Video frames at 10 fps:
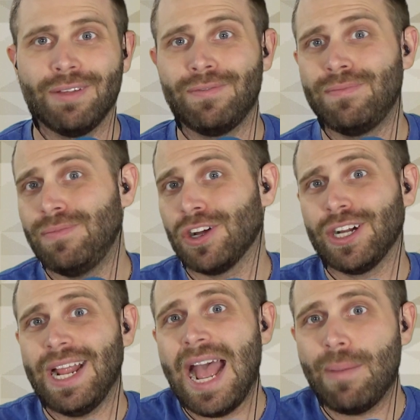If they're
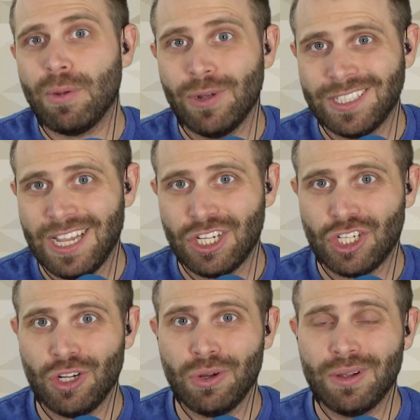going to happen, we say
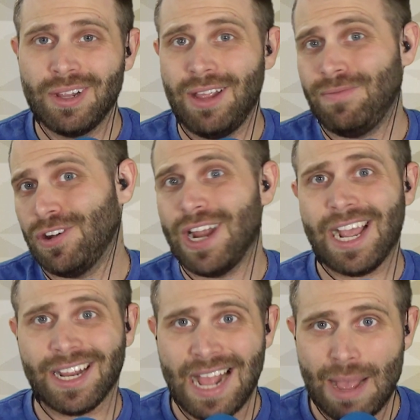shoot. If they're
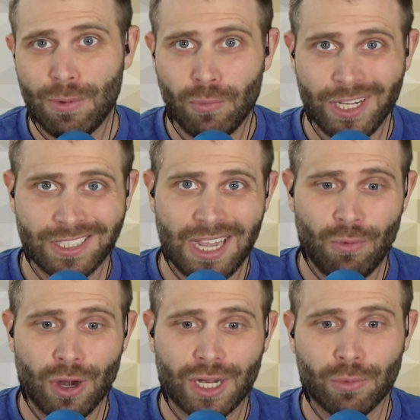not going to happen, we say
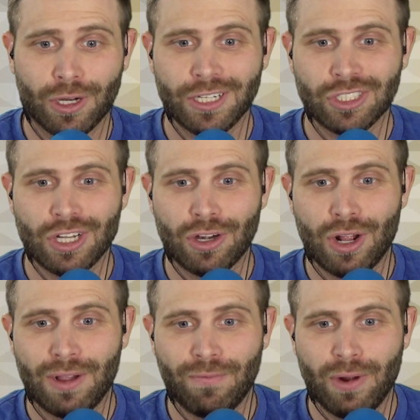work. And we're going to start
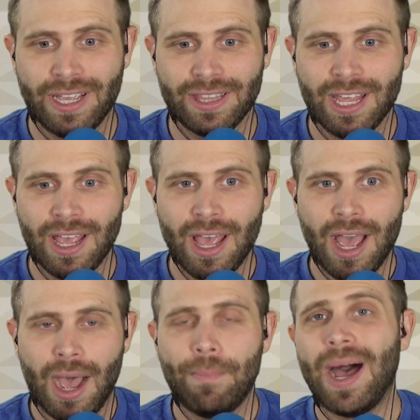off with
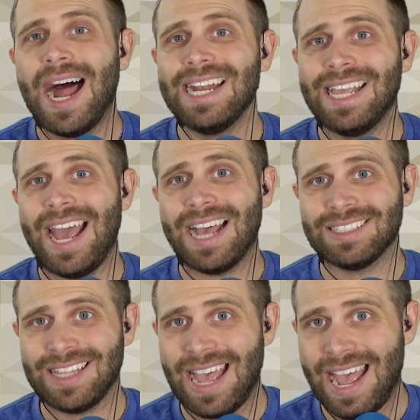a
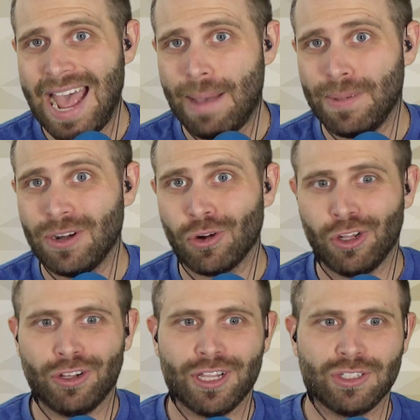podcast that happened
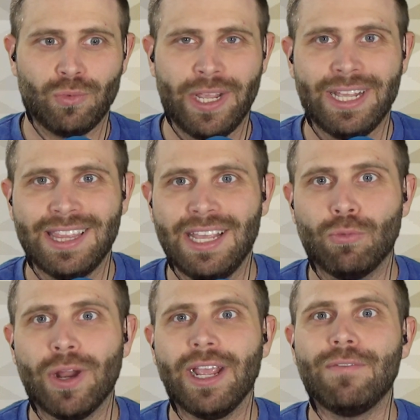earlier this week. The
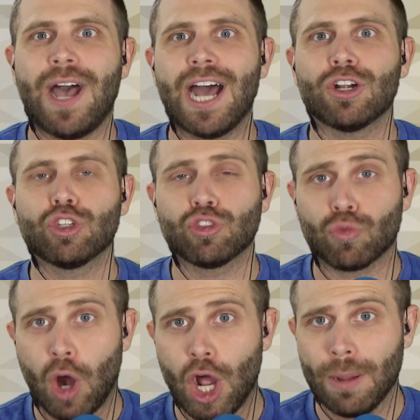Ring of Honor
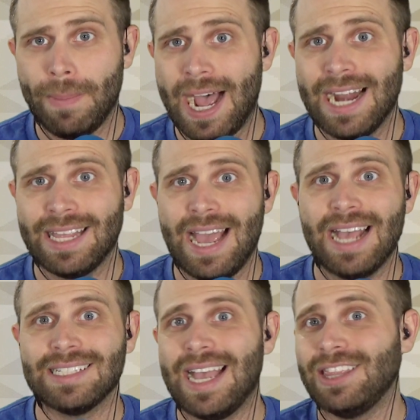Strong
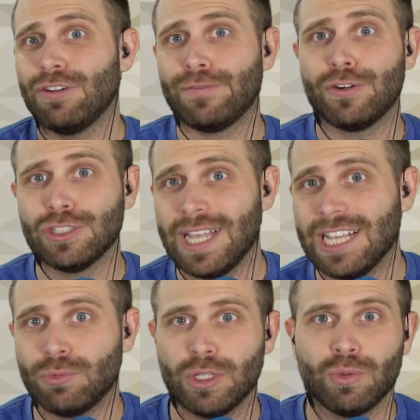podcast had their first
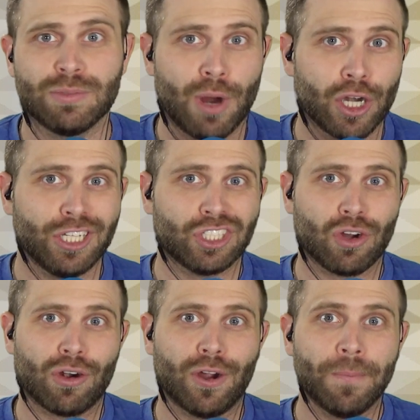guest, which was Marty
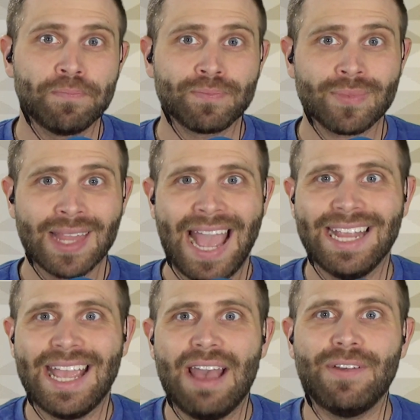Scurll.
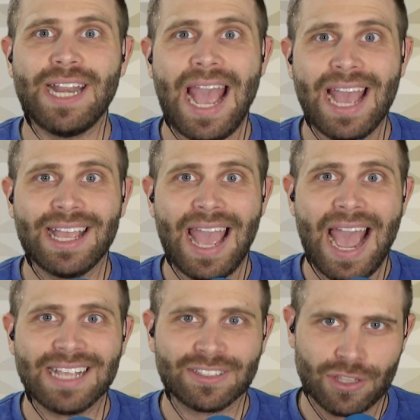And Kevin Eck
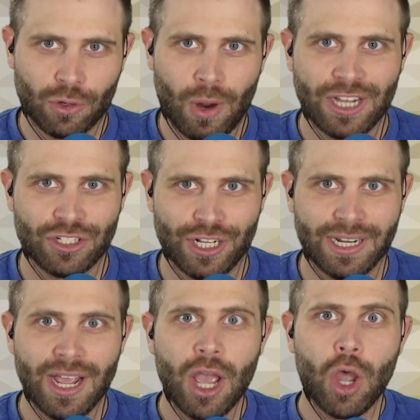asked the
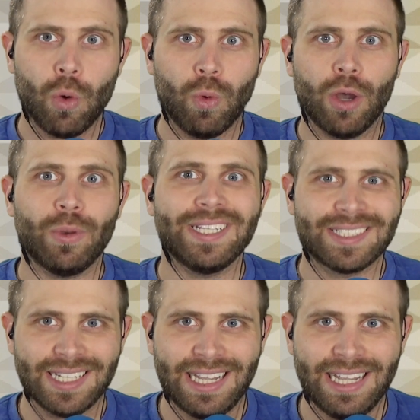question, will we
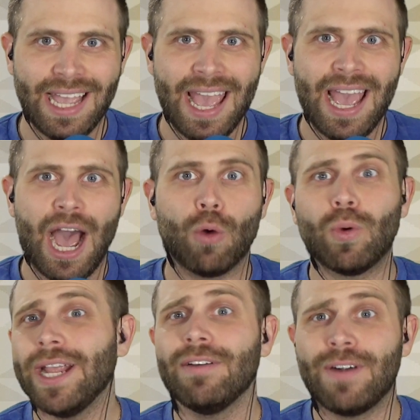see a
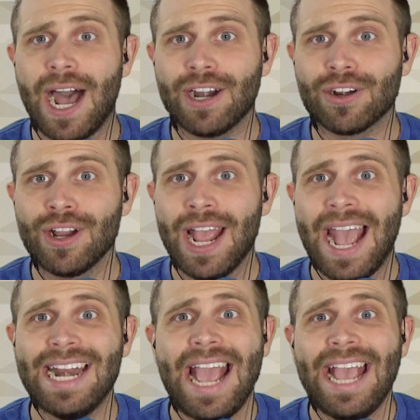Ring of Honor
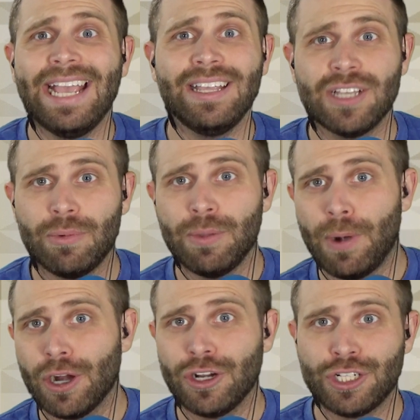and AEW
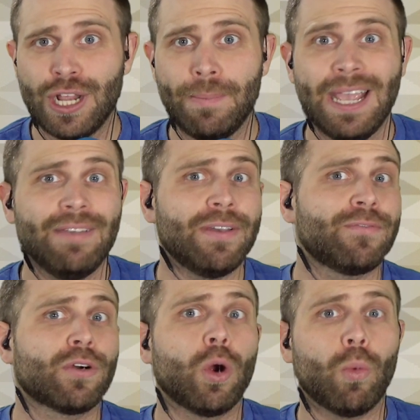partnership, even
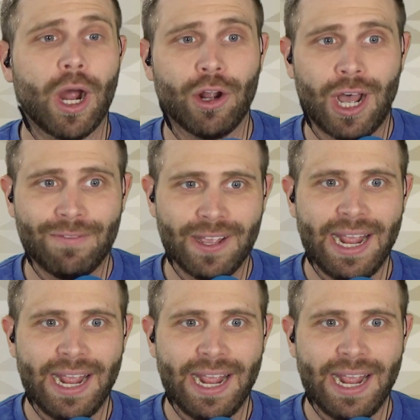for a one-off?